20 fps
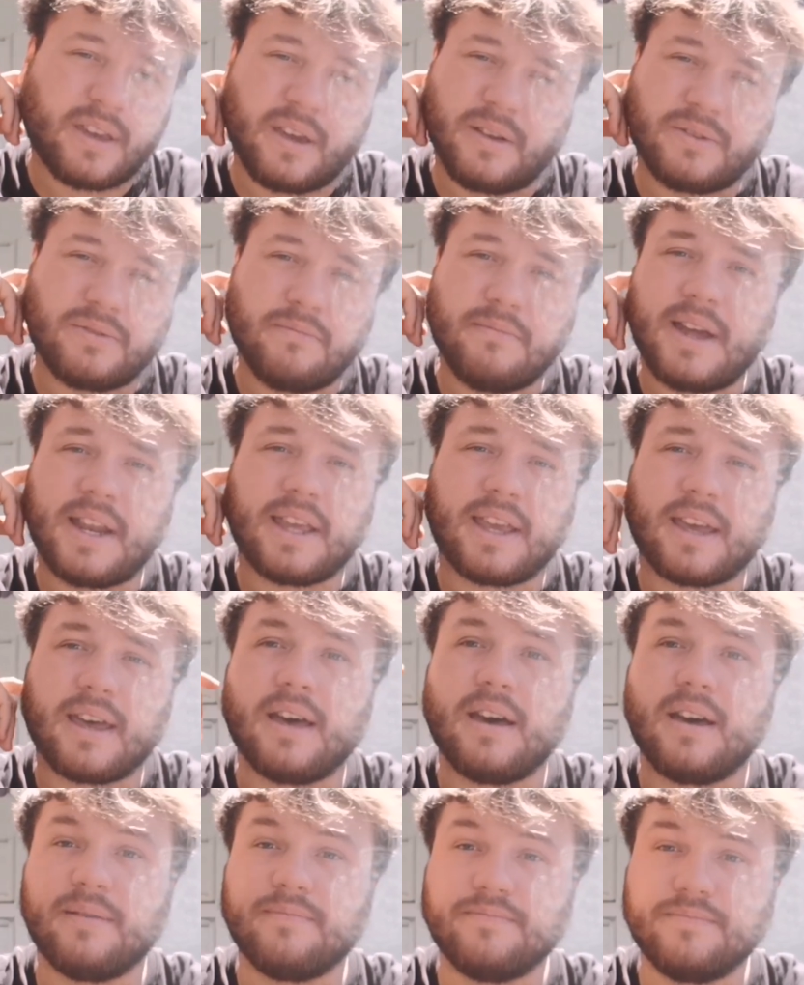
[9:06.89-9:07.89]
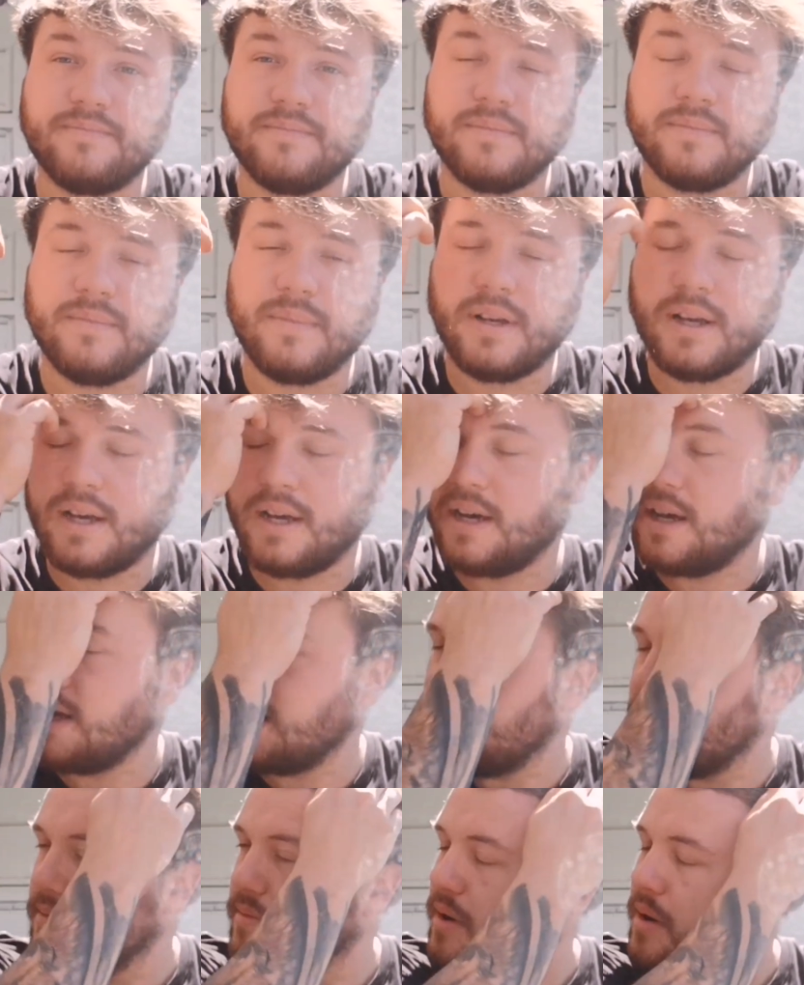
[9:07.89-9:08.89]
go to a Medicare
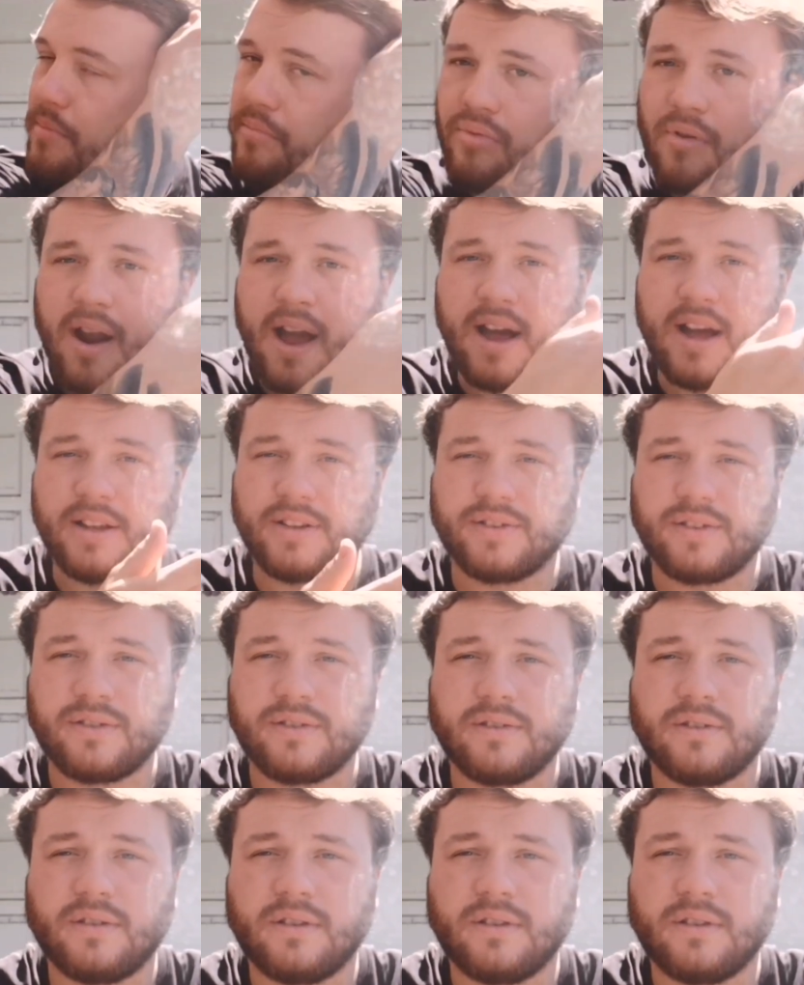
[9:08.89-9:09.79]
a brand.